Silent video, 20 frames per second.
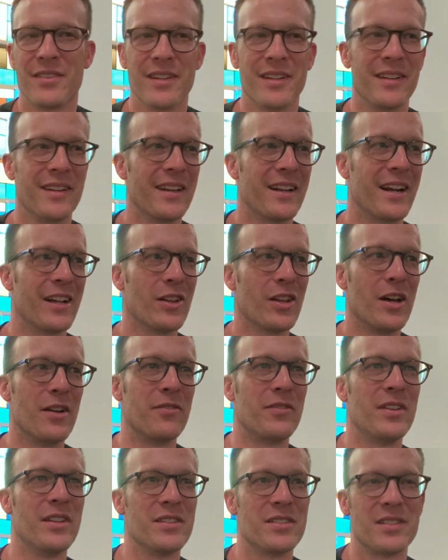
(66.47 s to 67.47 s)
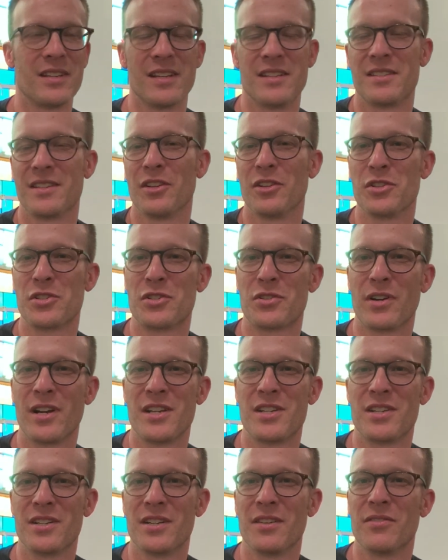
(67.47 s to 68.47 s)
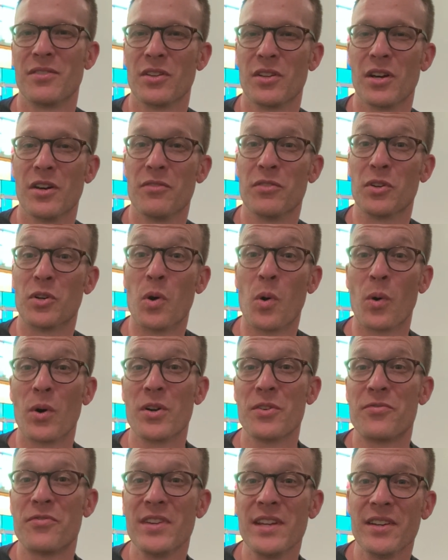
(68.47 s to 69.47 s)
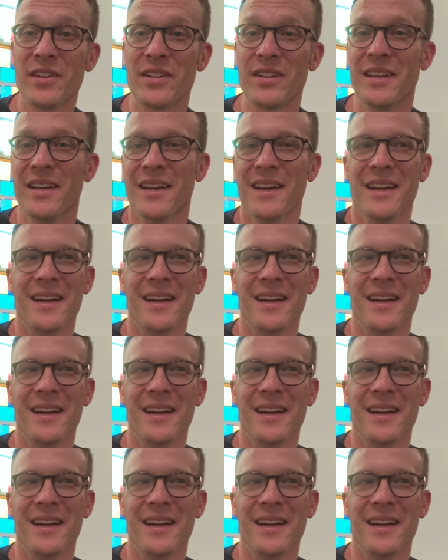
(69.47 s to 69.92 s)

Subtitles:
And I loved his illustration of the cornfield,